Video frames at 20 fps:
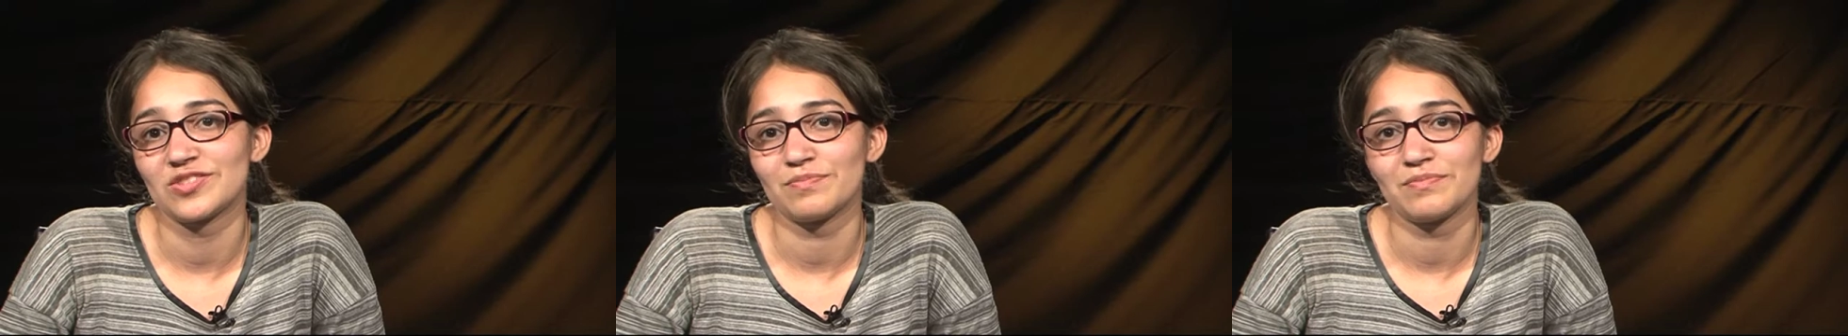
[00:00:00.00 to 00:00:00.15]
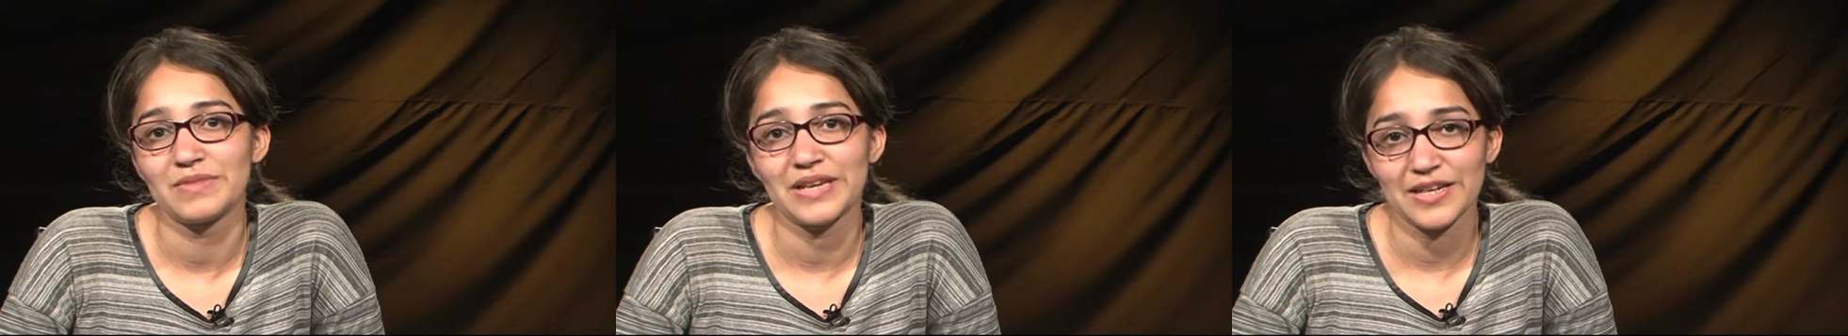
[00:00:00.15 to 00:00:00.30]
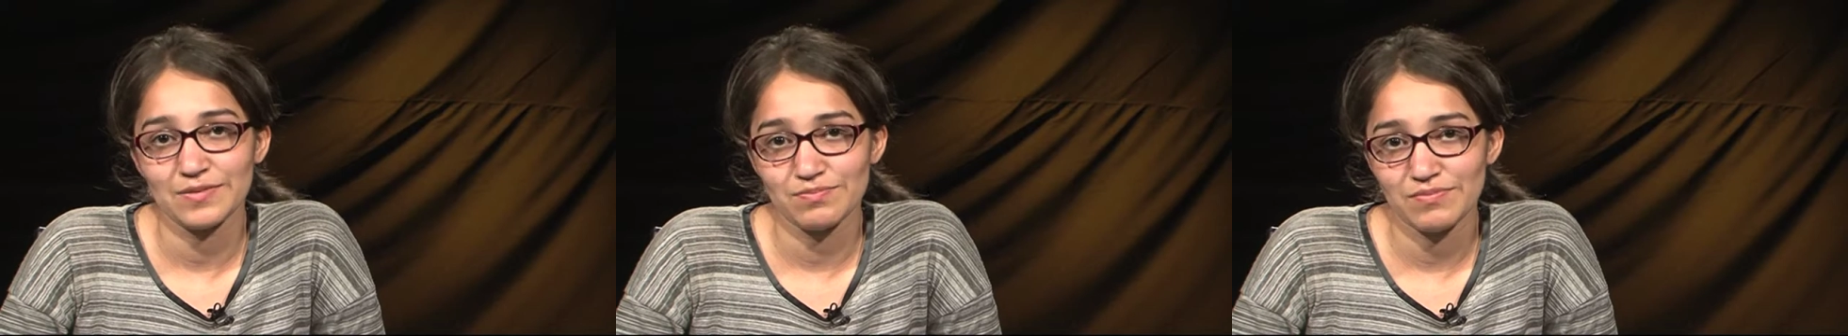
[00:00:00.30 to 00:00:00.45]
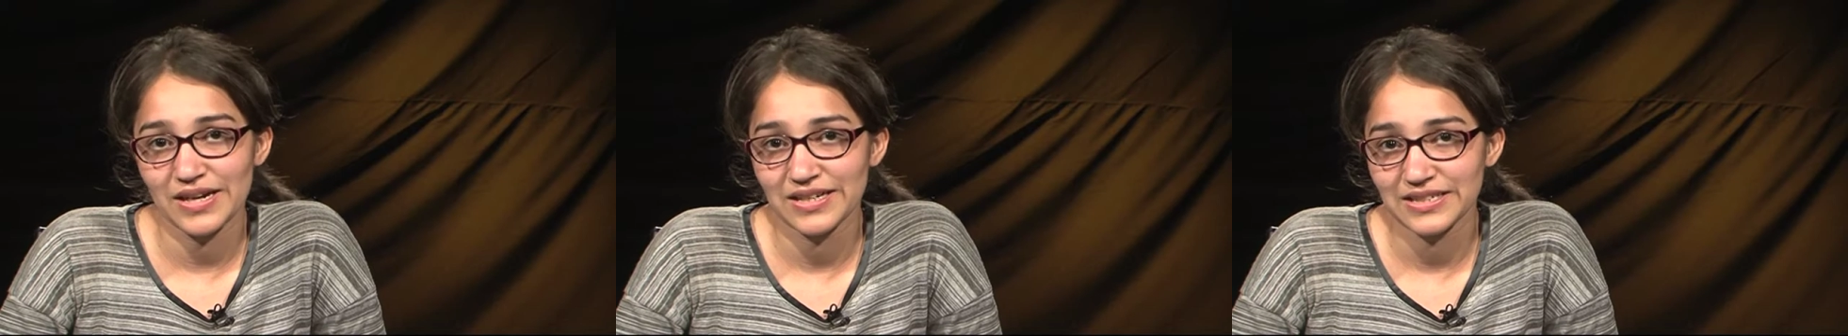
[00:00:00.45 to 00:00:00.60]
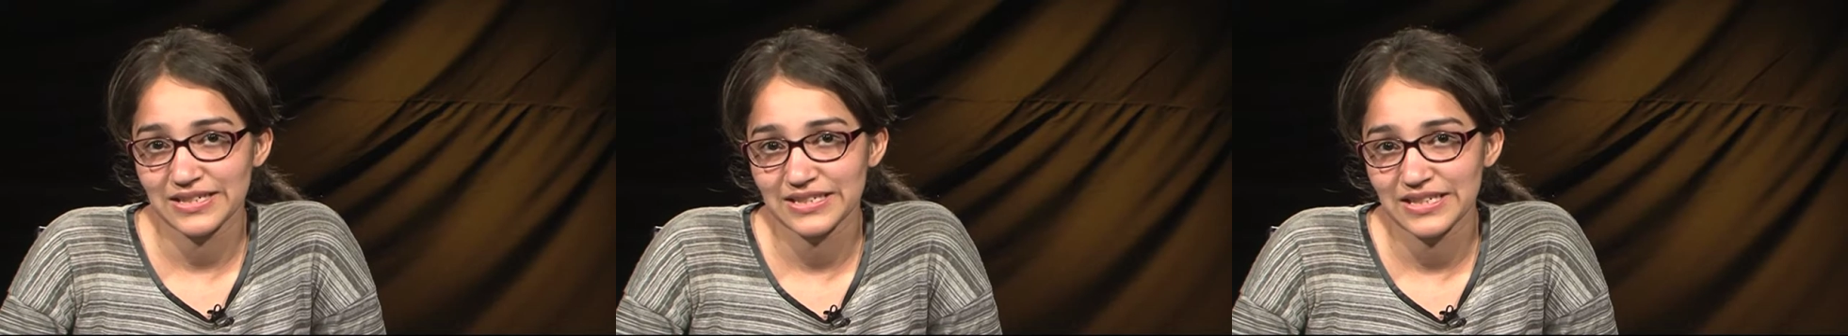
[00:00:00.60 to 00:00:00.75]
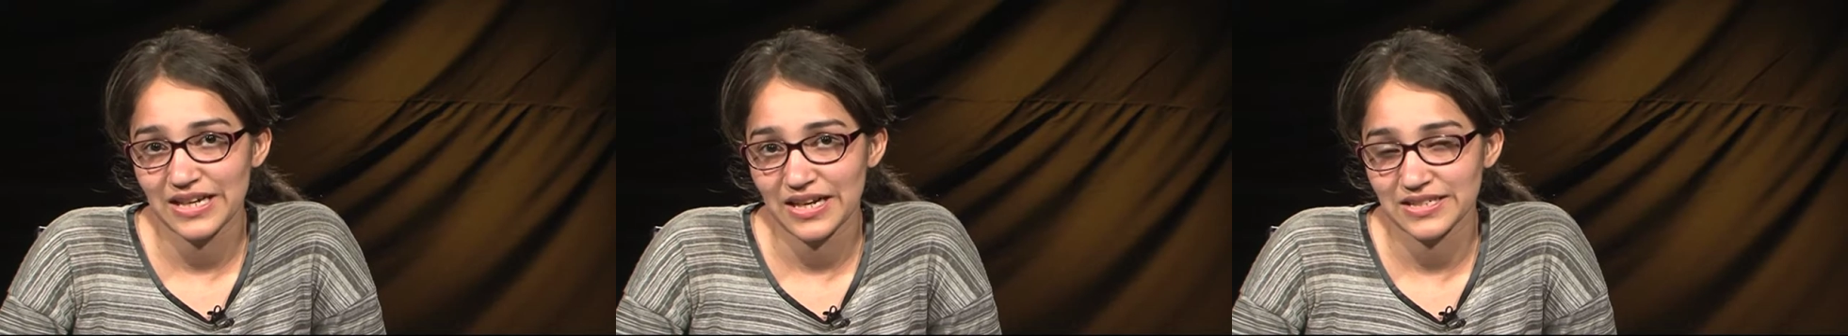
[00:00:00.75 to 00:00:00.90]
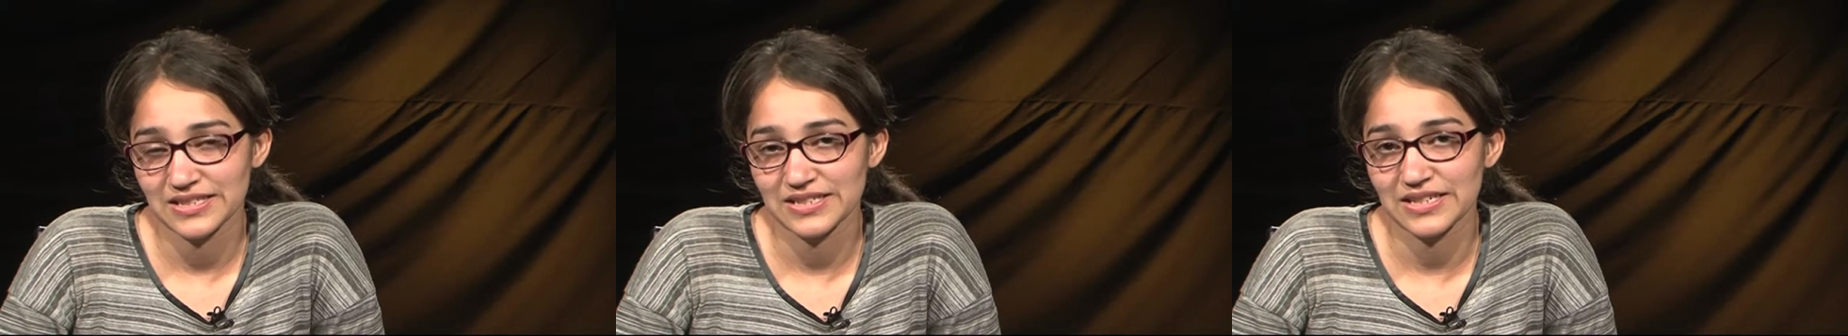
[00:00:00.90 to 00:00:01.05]
make
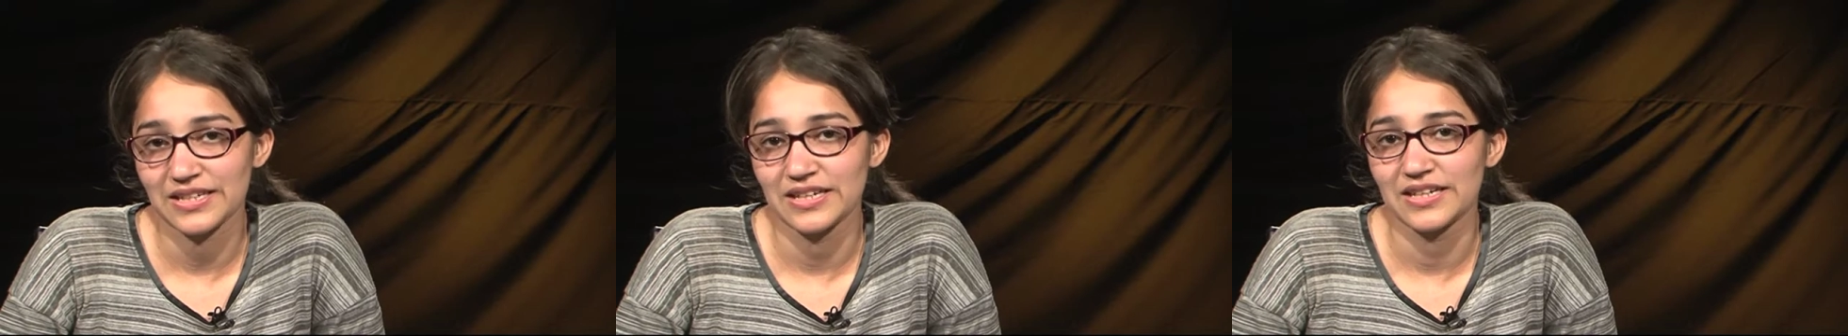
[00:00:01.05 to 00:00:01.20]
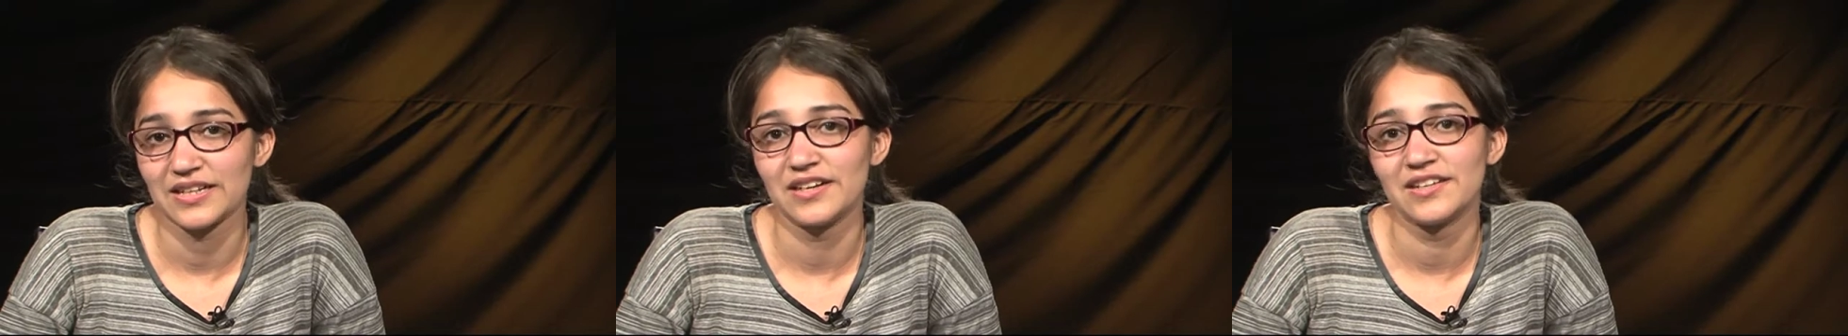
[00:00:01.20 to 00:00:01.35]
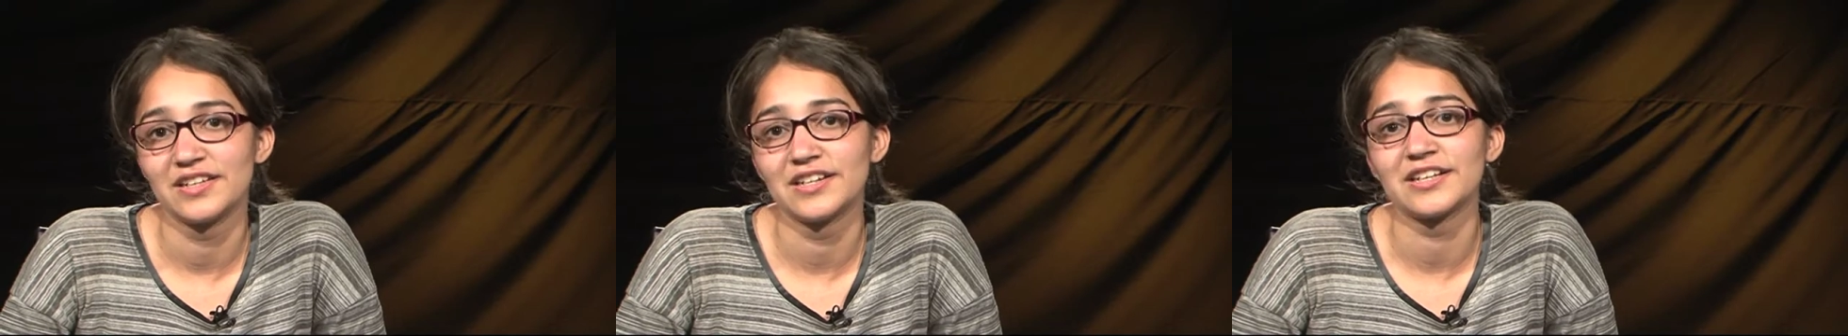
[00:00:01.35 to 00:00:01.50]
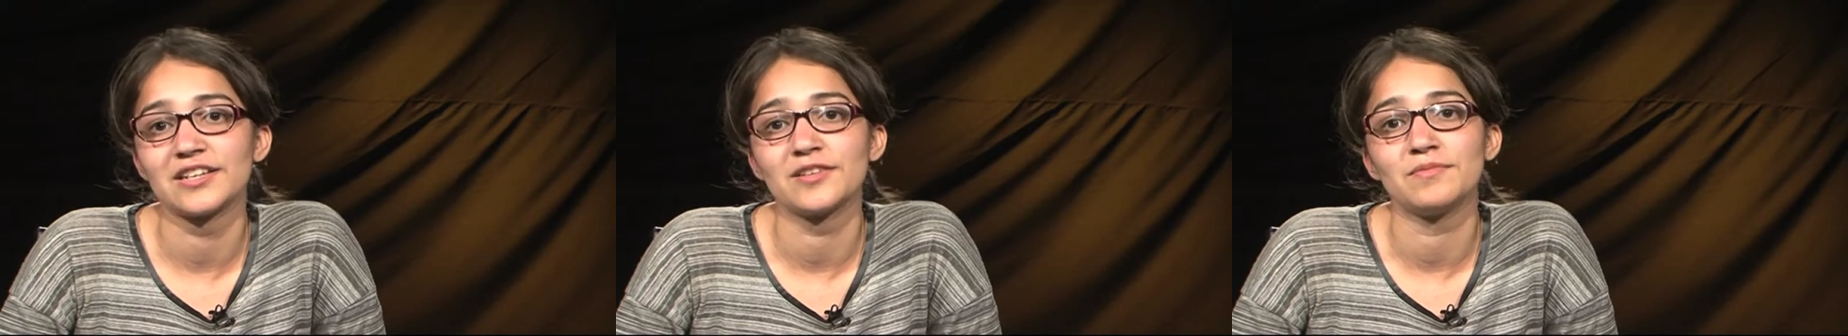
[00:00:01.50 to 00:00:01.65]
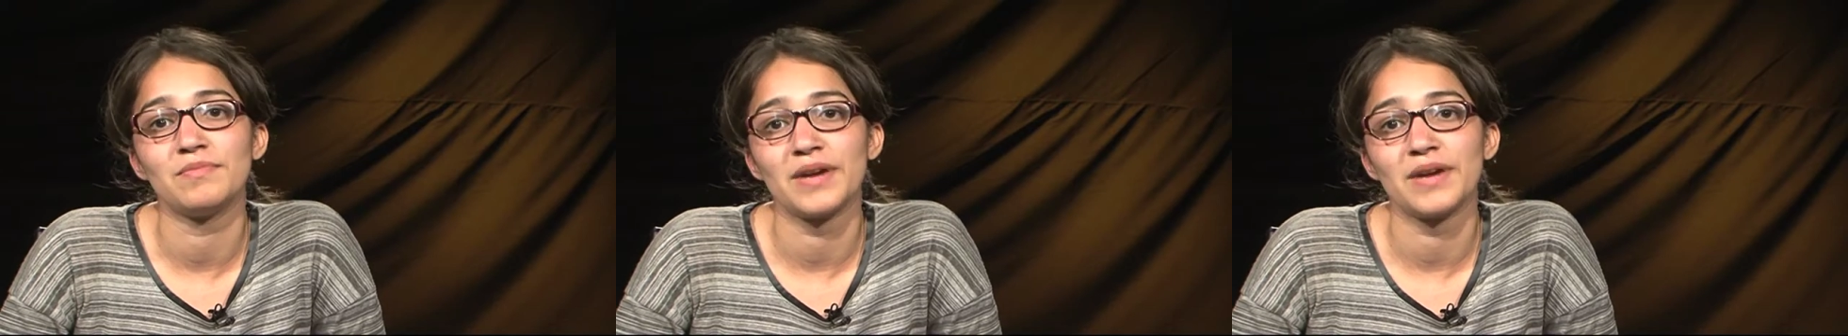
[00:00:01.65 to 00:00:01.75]
multitasking a little